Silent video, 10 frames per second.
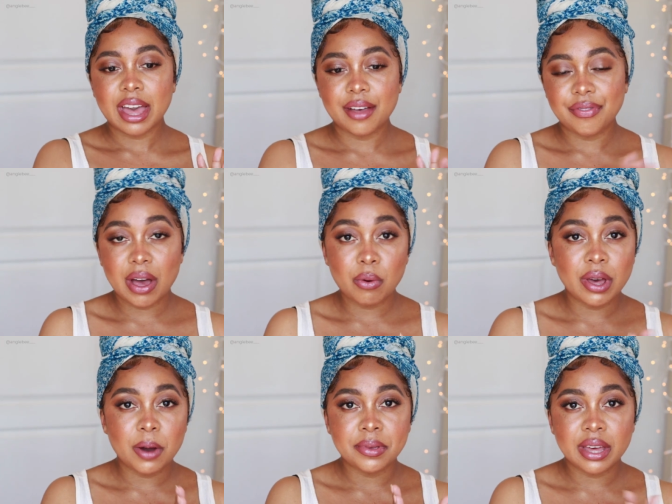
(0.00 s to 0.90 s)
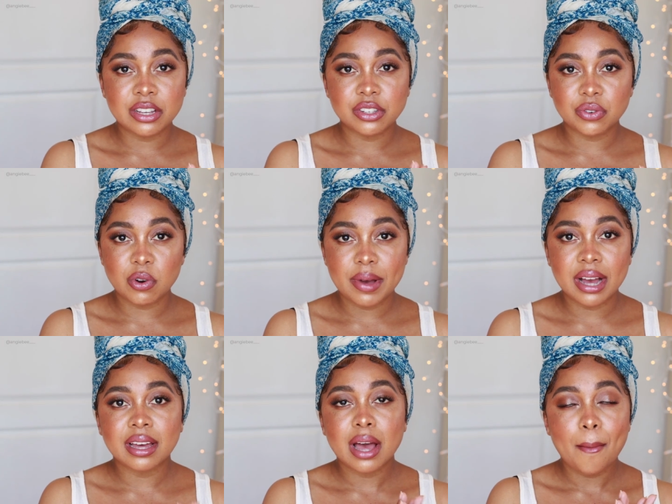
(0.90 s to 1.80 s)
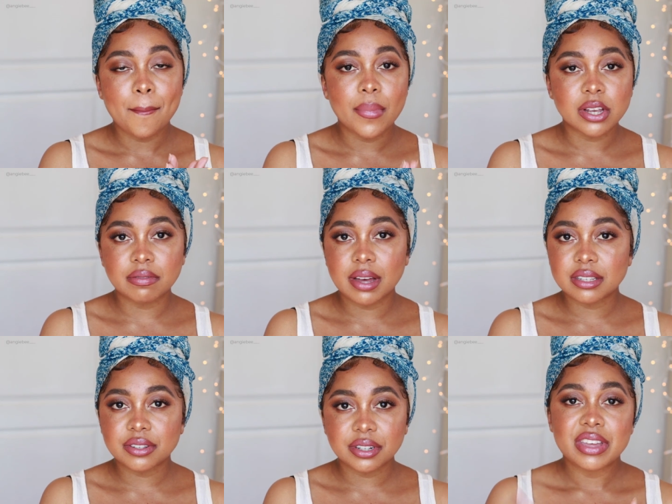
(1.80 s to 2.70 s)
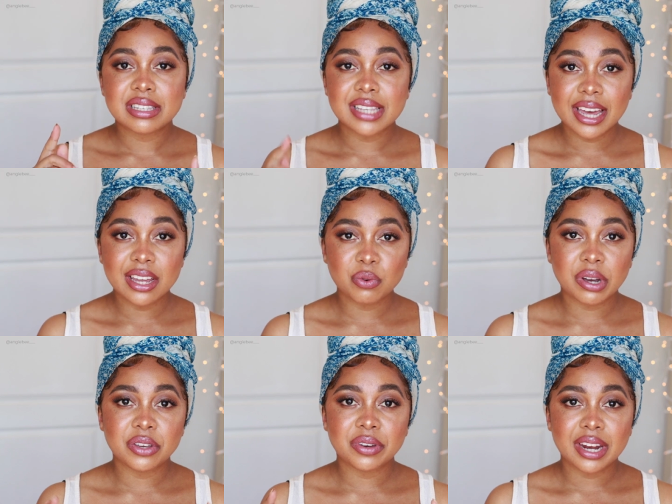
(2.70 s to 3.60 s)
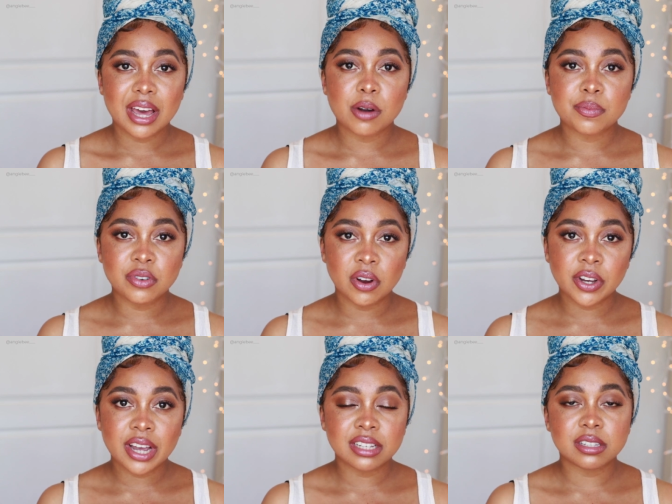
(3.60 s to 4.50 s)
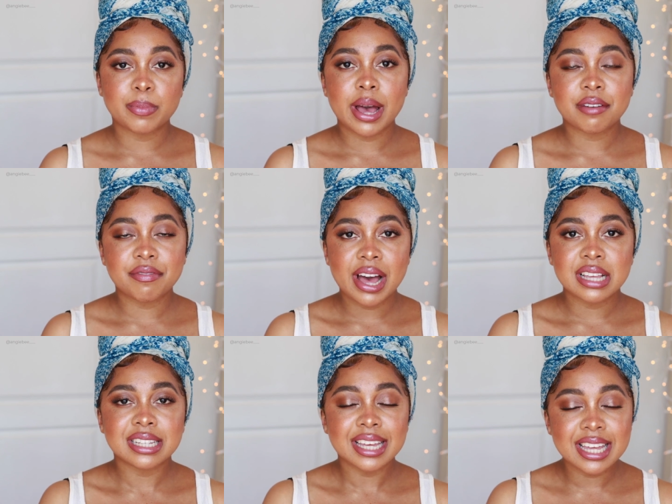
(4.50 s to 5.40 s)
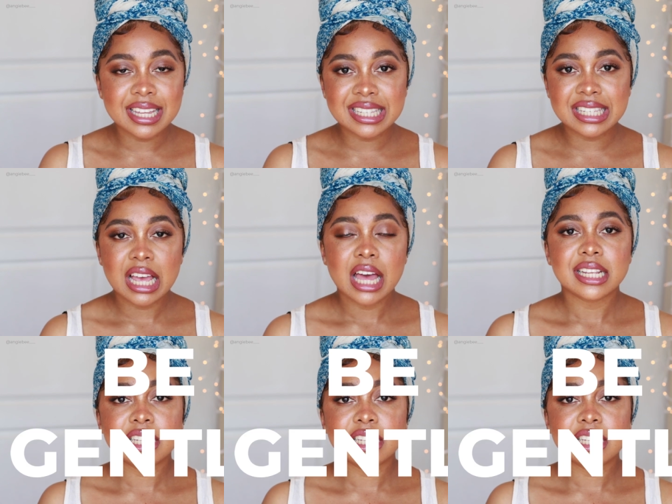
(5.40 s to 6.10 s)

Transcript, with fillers: And that will help your edges grow back much faster. The second way you can help grow your edges back fast is